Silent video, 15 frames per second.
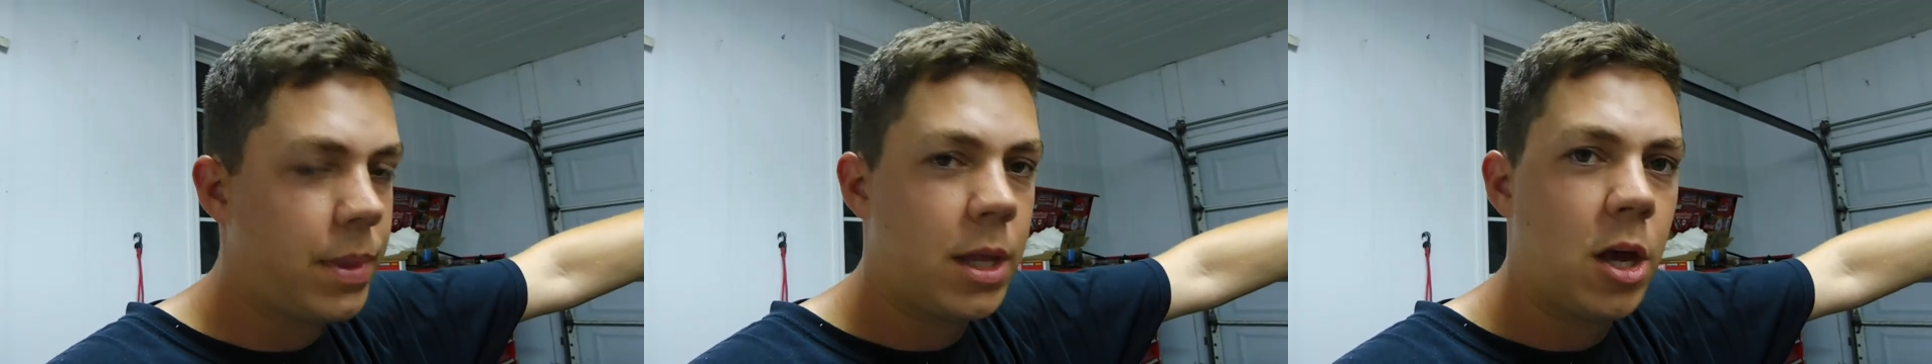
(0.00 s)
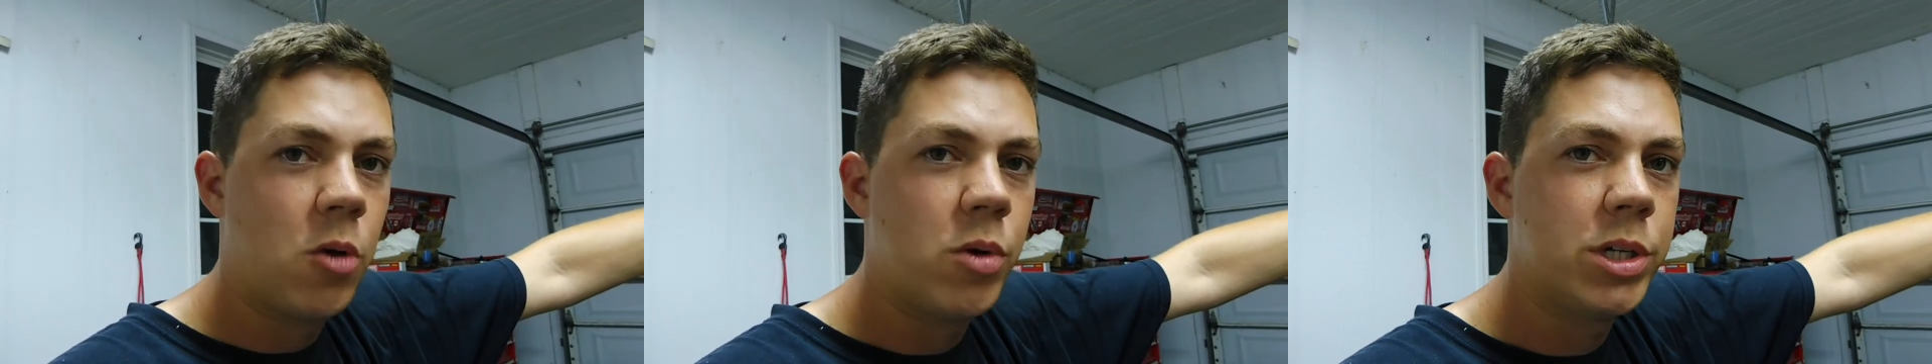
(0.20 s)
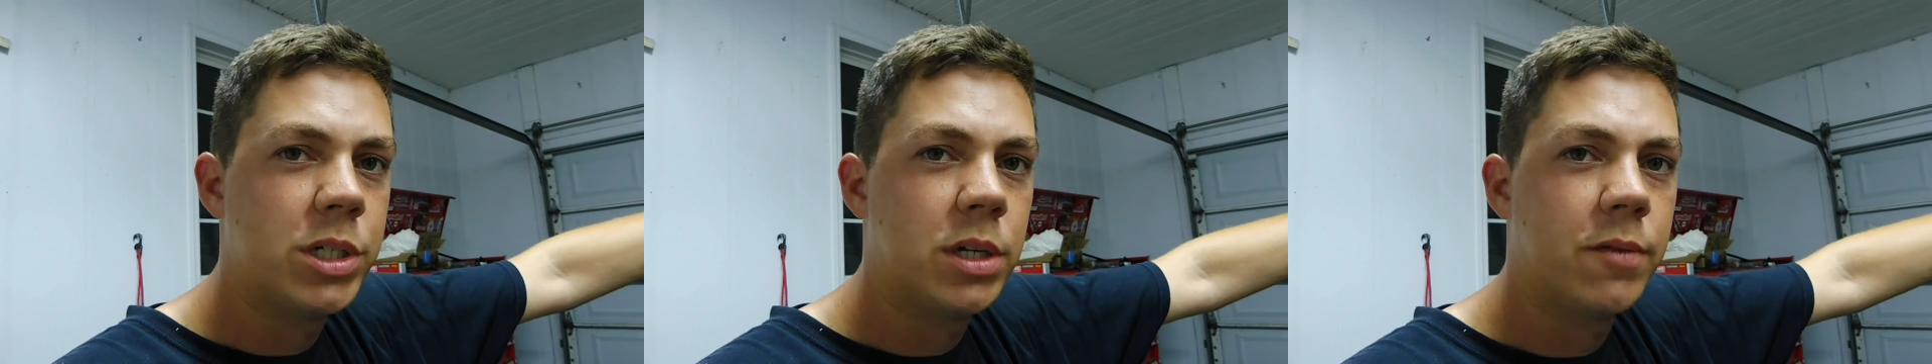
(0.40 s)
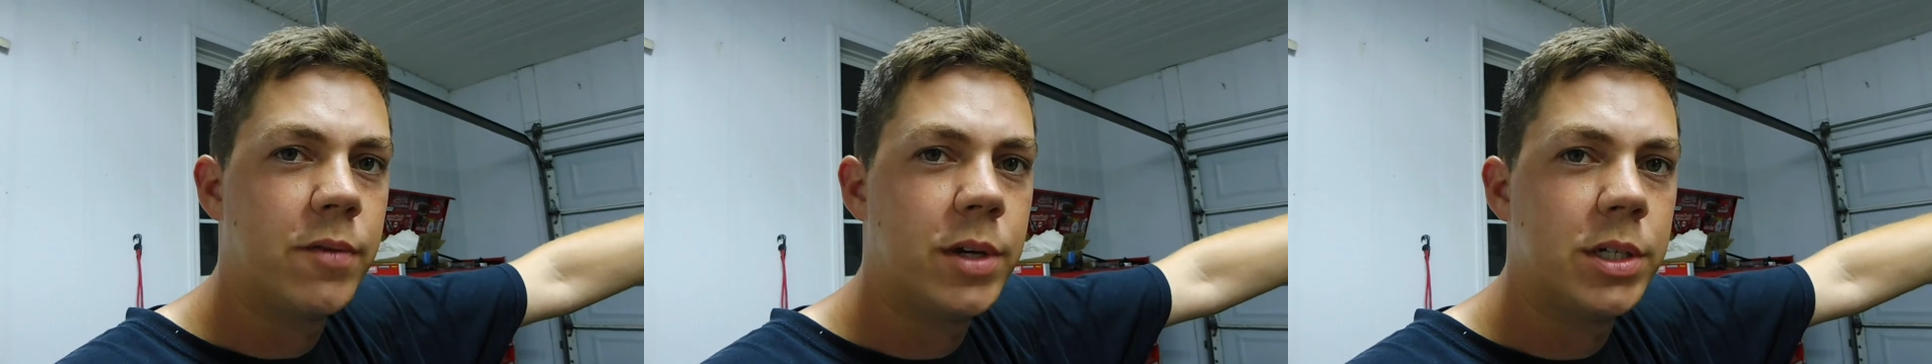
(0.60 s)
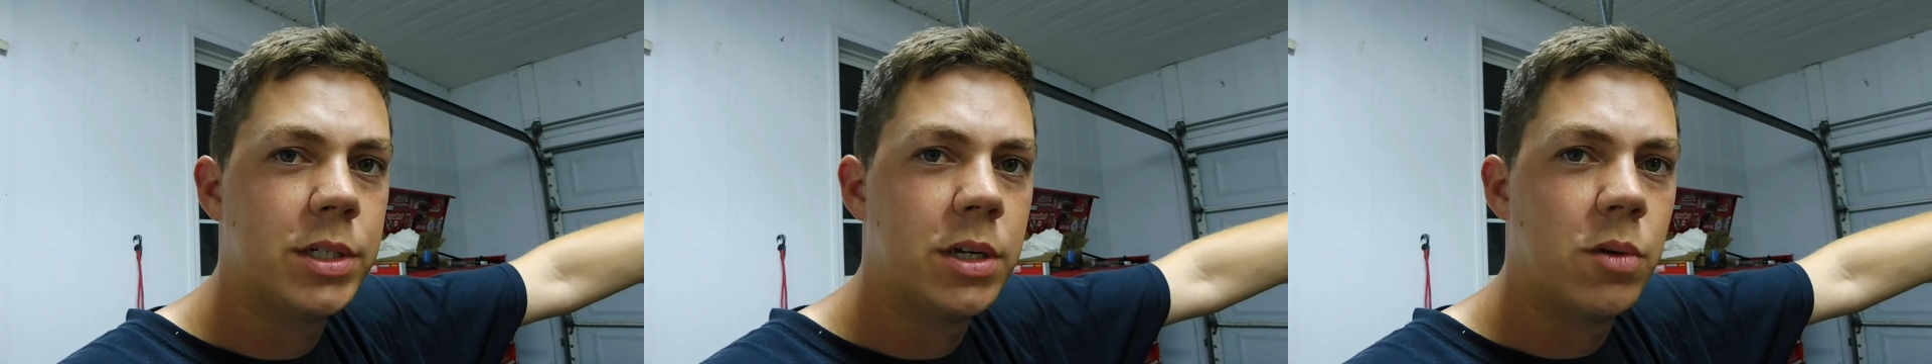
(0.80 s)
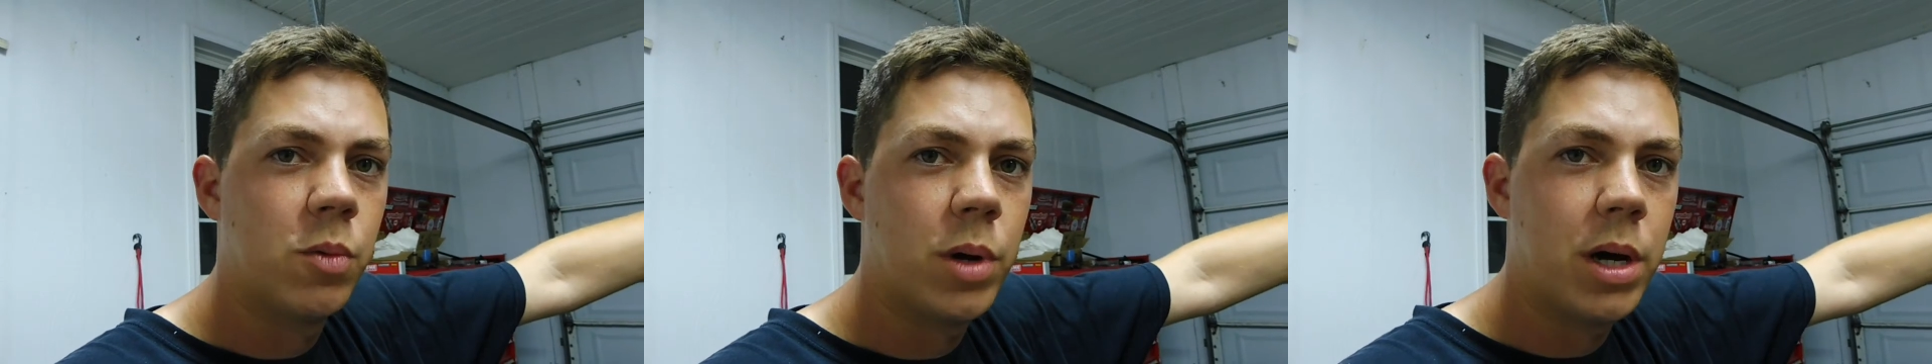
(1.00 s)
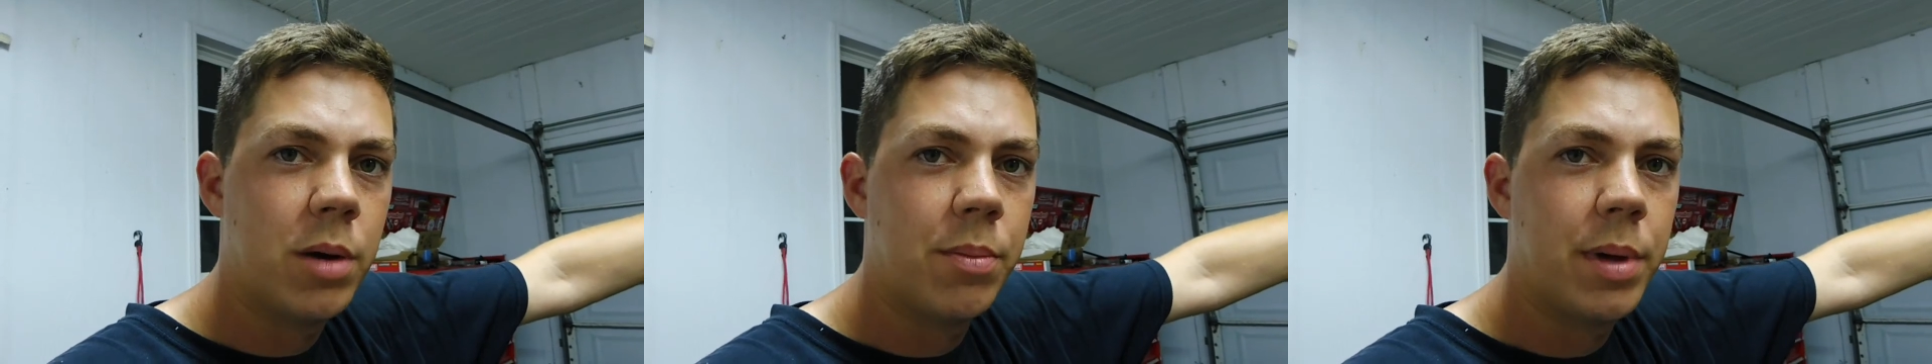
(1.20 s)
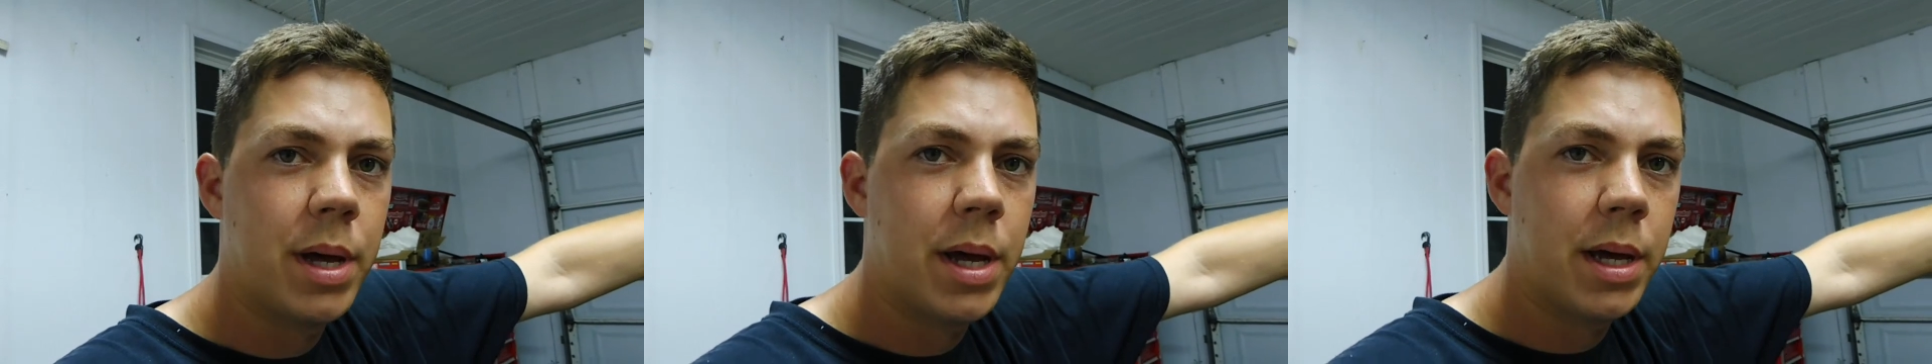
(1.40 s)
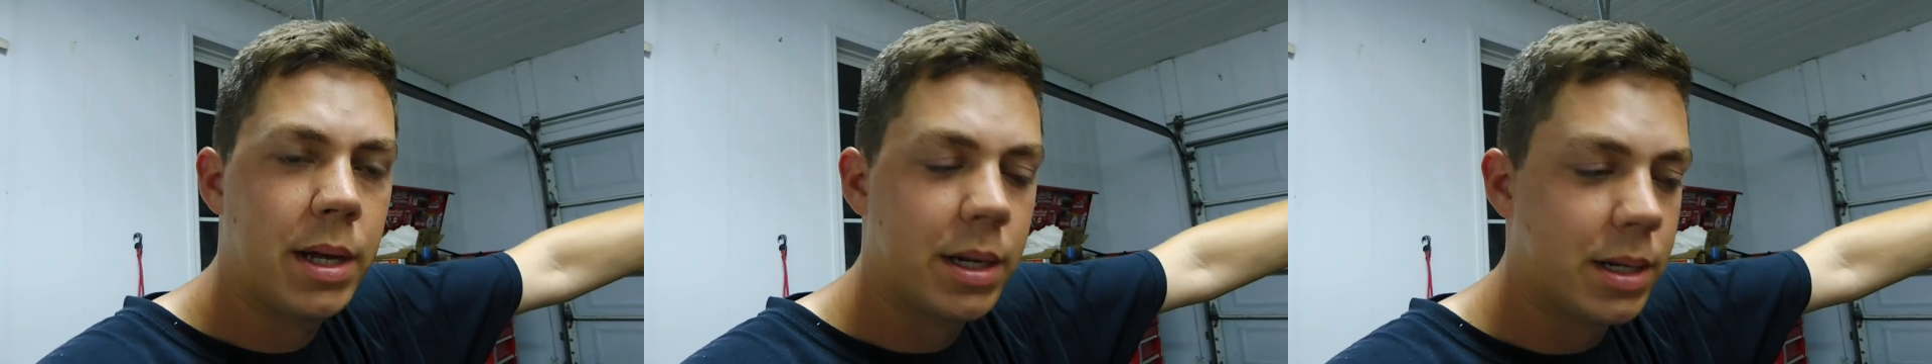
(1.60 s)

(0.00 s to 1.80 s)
Originally finished it a while back,